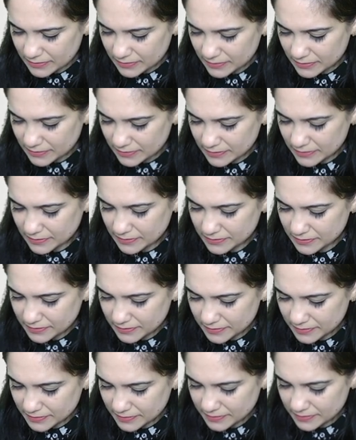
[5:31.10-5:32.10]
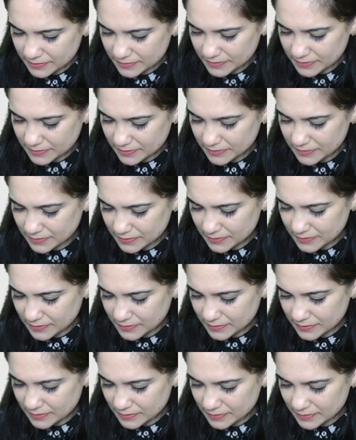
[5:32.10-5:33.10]

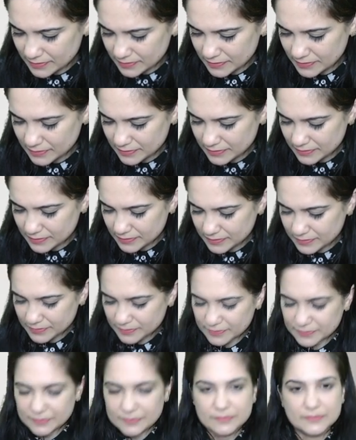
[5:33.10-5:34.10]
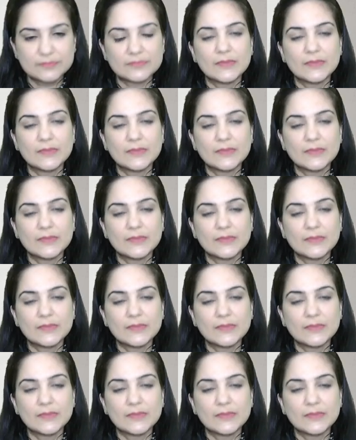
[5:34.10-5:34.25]
Nobody speaks.